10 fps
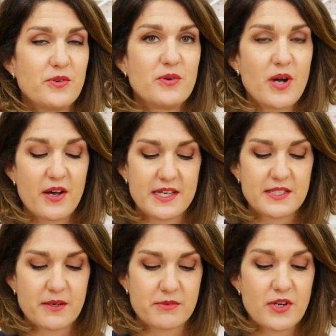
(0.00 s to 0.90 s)
for high
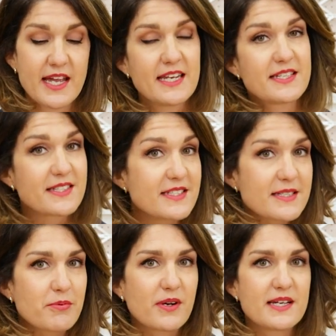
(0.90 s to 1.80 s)
top trainers,
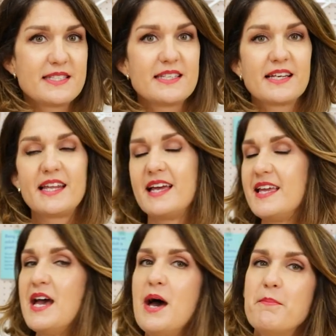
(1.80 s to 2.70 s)

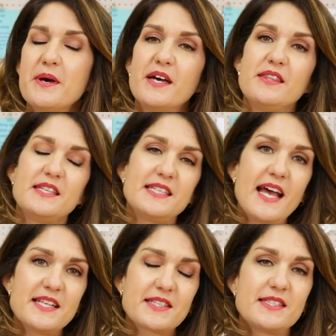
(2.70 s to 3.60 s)
unsurprisingly, but the
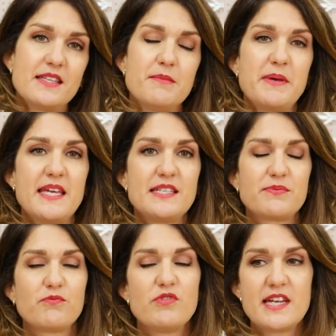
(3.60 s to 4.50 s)
tasks that the
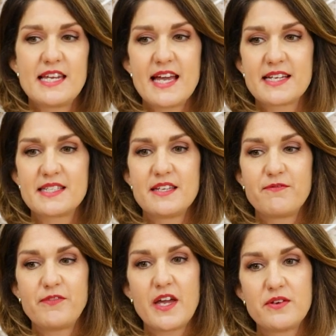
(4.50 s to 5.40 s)
bees really had to
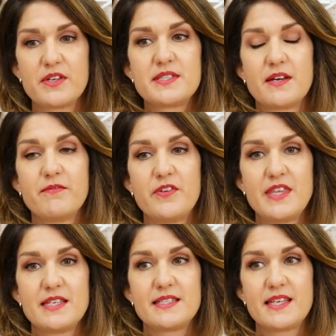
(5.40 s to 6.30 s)
focus on for
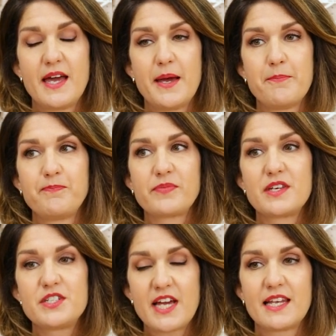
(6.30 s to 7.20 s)
this
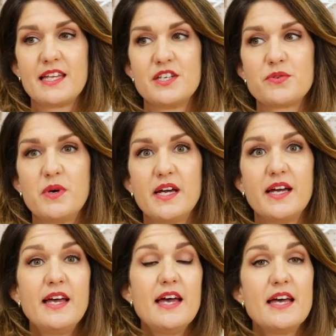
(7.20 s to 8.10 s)
challenge
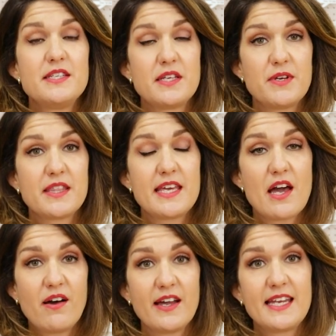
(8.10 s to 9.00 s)
were doing
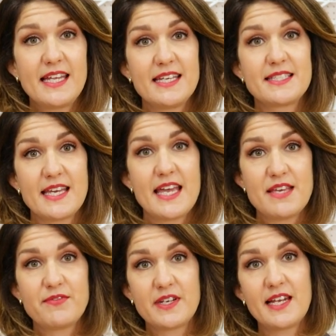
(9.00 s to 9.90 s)
the eyelets
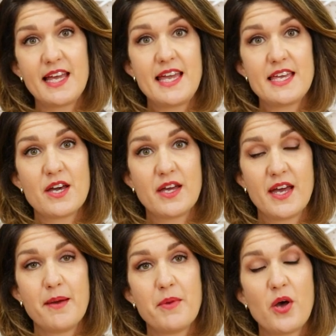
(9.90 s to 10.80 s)
evenly
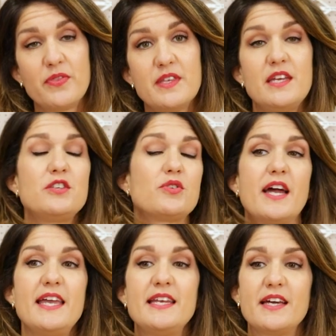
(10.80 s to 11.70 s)
on the
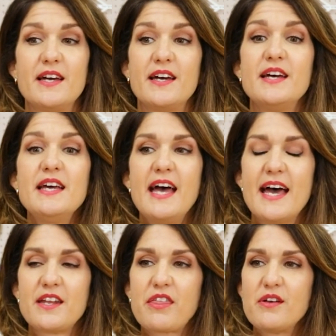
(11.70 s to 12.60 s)
trainer.
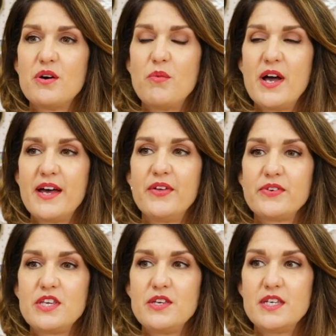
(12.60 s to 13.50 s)
And I thought, well,
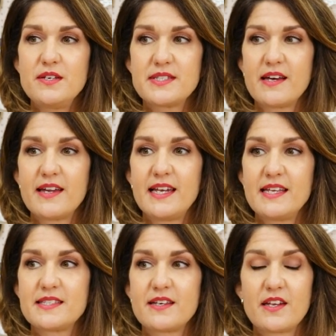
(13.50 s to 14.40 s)
you use
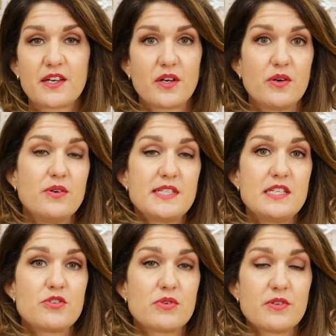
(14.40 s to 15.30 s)
eyelets on like a
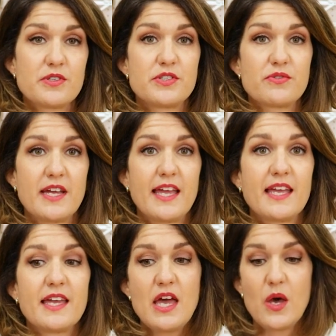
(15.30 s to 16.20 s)
hoodie
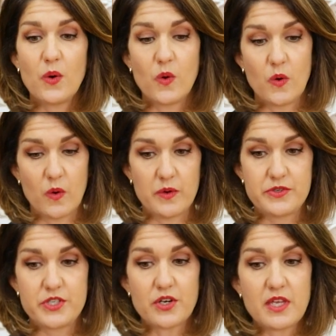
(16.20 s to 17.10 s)
drawstring or
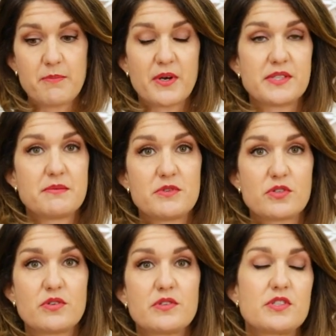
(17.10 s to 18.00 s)
jogging bottom
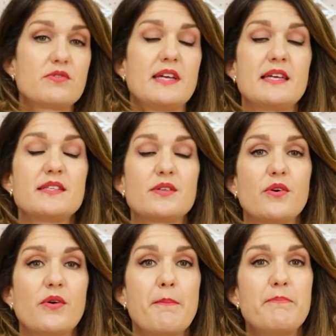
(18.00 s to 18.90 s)
drawstrings,
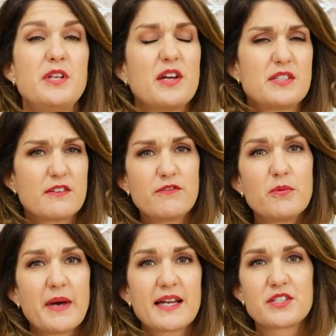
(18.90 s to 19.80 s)
or on like duffel
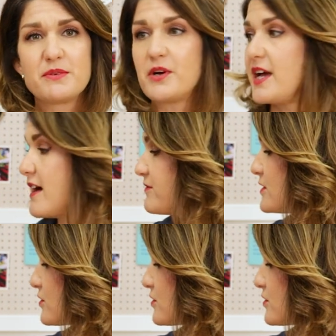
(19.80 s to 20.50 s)
bags you might have a